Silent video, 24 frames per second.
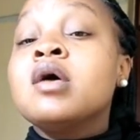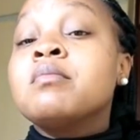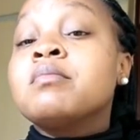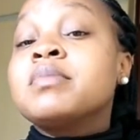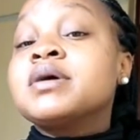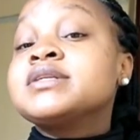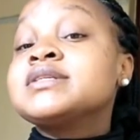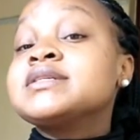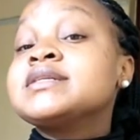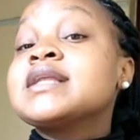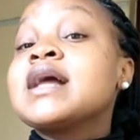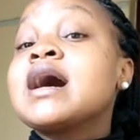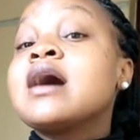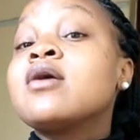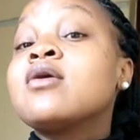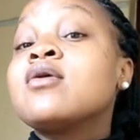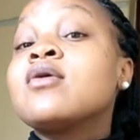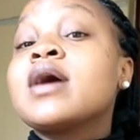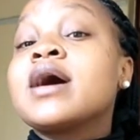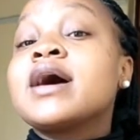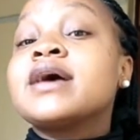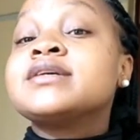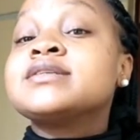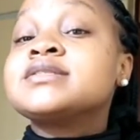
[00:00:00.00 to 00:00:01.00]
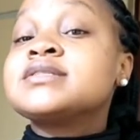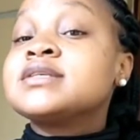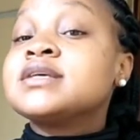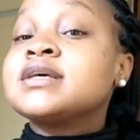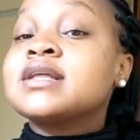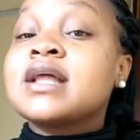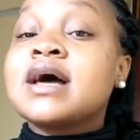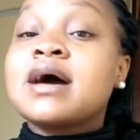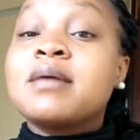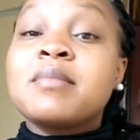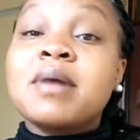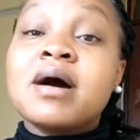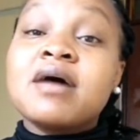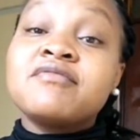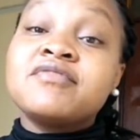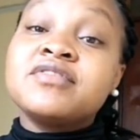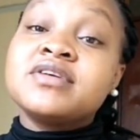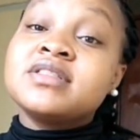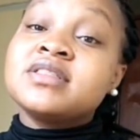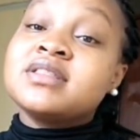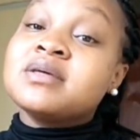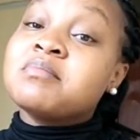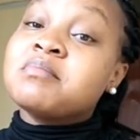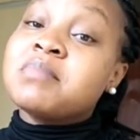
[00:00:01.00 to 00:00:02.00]
But now I'm
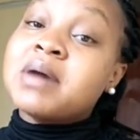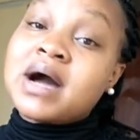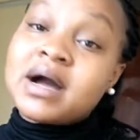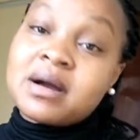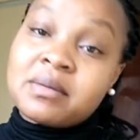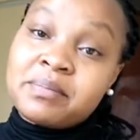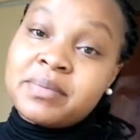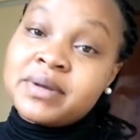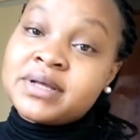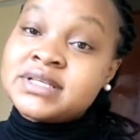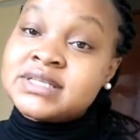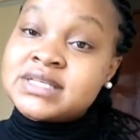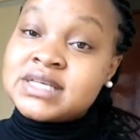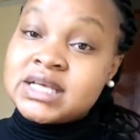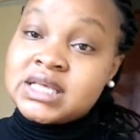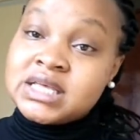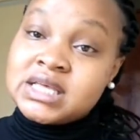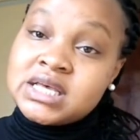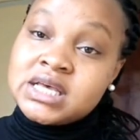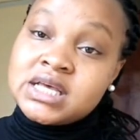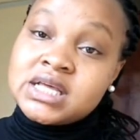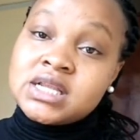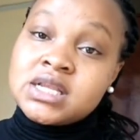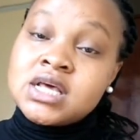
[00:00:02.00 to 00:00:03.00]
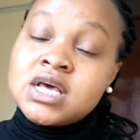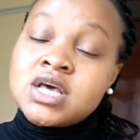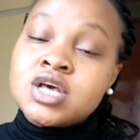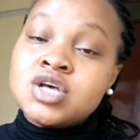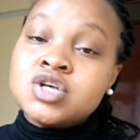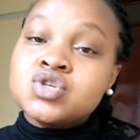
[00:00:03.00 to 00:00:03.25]
having the back pains again.